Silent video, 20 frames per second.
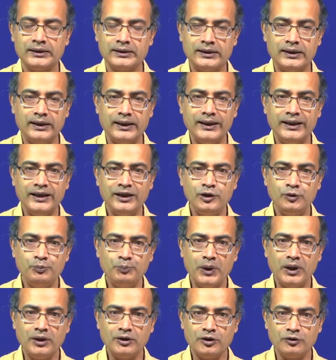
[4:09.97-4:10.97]
the end
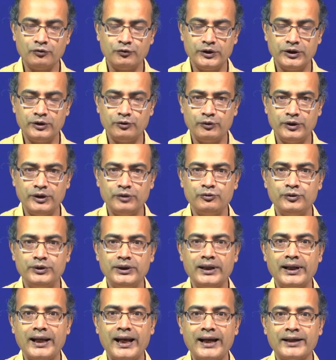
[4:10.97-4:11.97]
part of it, when
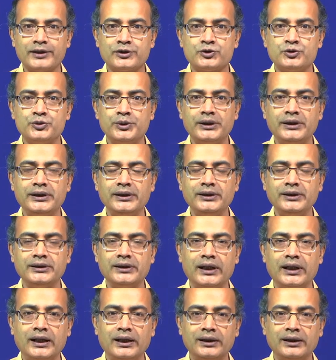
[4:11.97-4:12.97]
we are actuating
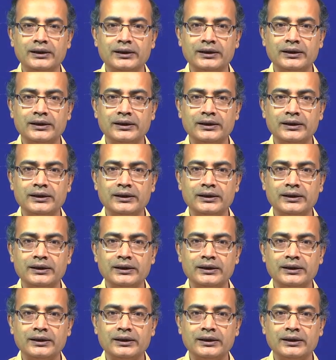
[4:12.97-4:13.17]
the